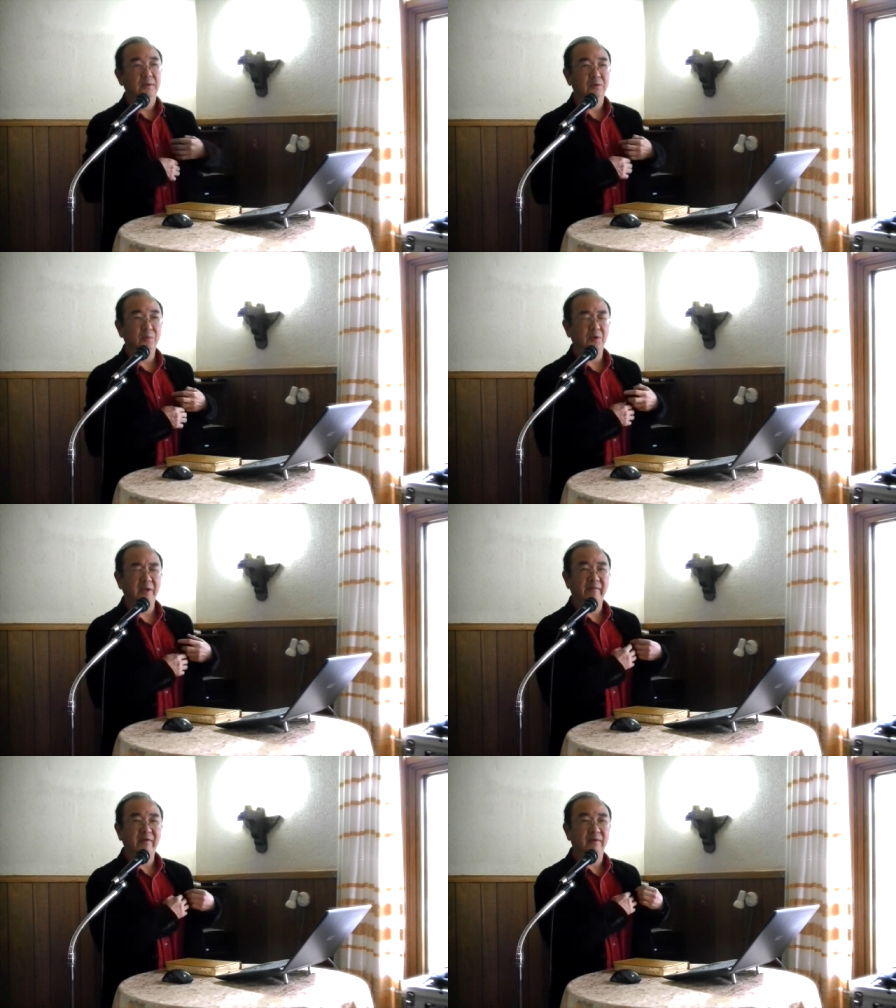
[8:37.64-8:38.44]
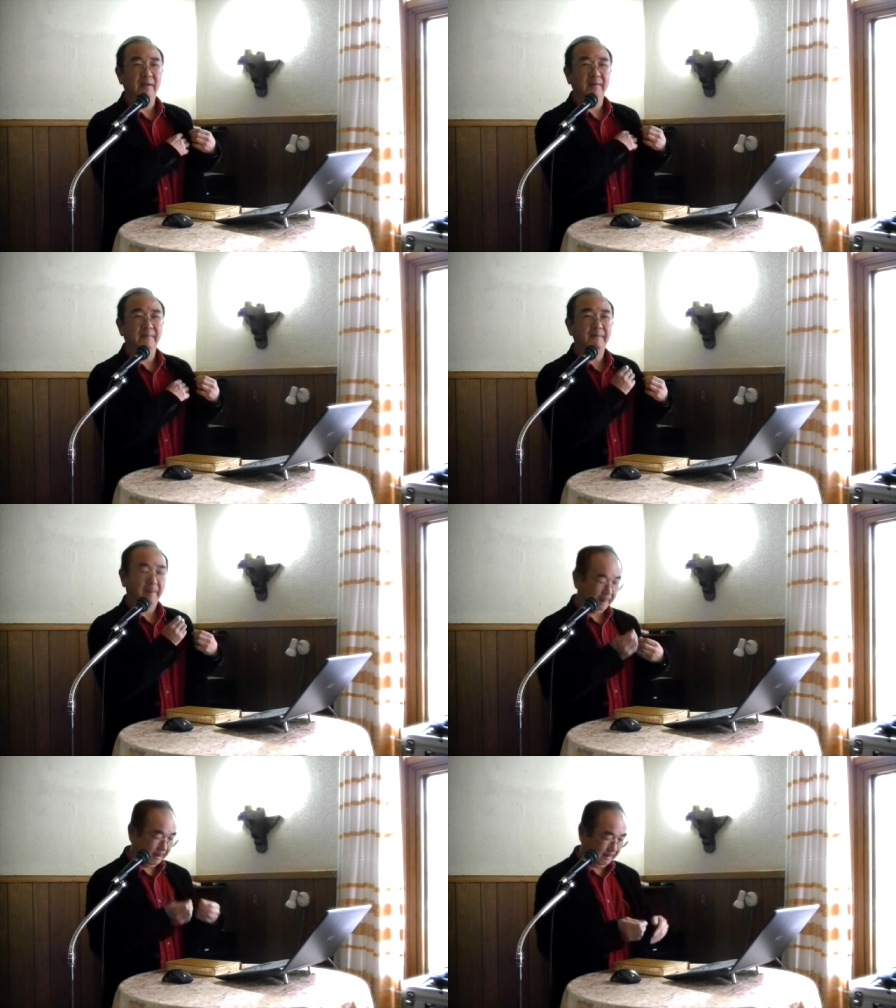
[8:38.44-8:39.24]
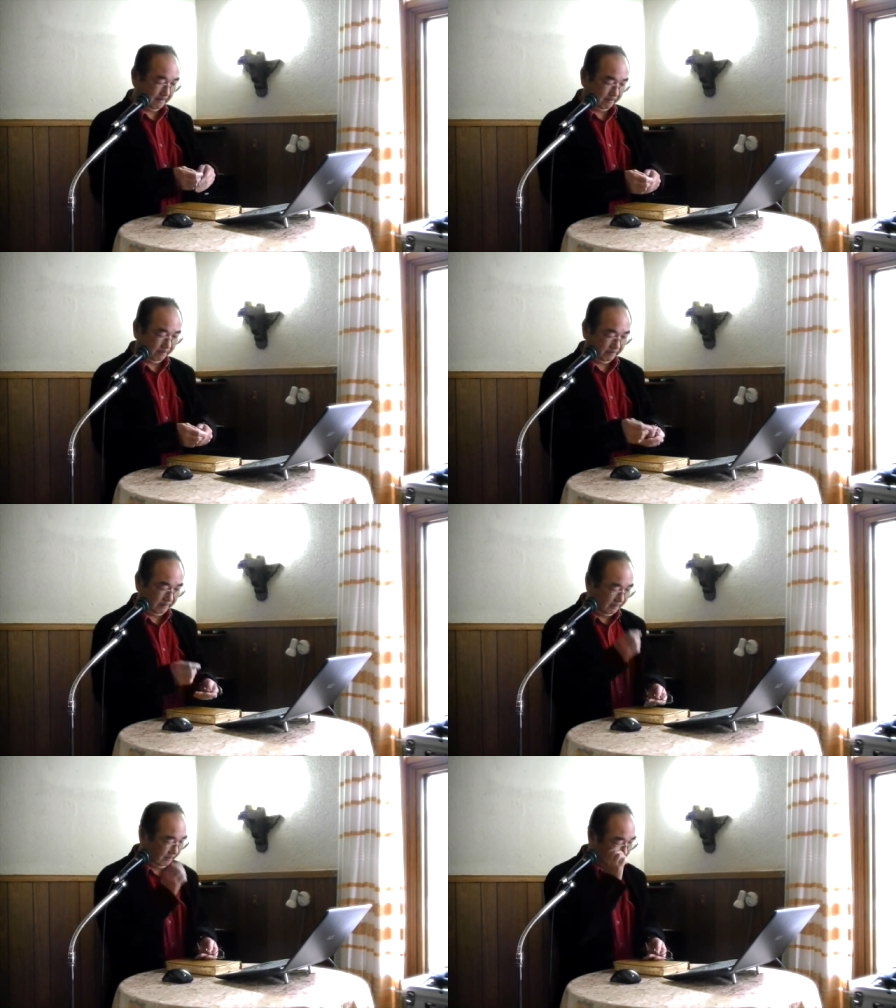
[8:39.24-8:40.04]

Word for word: Good morning, everyone. Good morning.